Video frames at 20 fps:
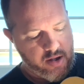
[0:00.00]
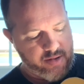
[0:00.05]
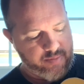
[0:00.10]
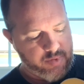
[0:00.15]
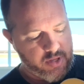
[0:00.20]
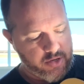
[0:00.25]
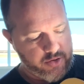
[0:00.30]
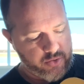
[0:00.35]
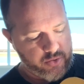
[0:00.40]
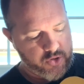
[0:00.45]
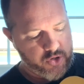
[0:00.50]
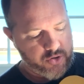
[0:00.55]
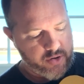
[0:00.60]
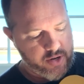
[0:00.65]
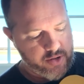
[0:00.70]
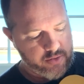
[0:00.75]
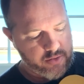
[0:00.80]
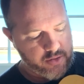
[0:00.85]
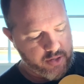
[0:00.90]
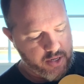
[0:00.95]
This would
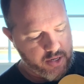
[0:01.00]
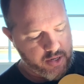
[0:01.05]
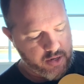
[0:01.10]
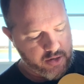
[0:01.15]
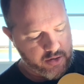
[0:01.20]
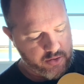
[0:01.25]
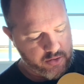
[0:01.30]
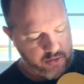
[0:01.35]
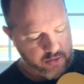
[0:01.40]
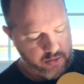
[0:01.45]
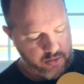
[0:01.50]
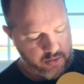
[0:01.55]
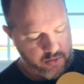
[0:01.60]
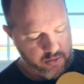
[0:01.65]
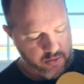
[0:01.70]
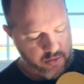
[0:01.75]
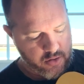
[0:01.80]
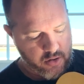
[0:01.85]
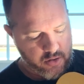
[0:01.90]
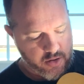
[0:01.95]
translate
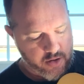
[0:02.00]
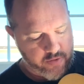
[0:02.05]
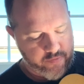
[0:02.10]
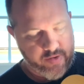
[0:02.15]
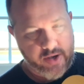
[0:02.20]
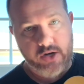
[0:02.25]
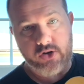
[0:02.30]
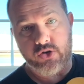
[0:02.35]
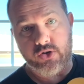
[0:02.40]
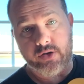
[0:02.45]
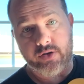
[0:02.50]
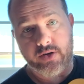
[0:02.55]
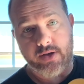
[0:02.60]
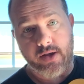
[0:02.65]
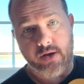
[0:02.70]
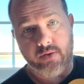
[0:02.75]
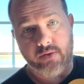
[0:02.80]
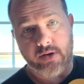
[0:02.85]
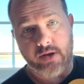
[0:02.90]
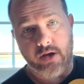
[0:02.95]
into a lot of extra
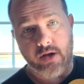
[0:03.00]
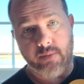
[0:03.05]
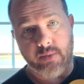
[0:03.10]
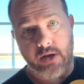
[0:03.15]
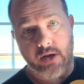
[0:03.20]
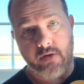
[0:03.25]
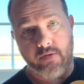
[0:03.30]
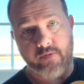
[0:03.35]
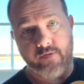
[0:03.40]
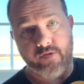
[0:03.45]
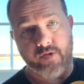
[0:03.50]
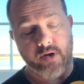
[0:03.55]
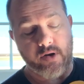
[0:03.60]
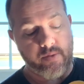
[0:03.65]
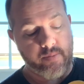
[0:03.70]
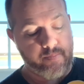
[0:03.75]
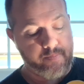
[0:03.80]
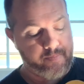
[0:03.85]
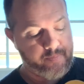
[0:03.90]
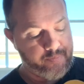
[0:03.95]
sound coming
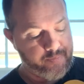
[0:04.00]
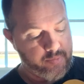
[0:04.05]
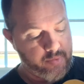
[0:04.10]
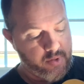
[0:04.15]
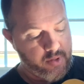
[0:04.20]
from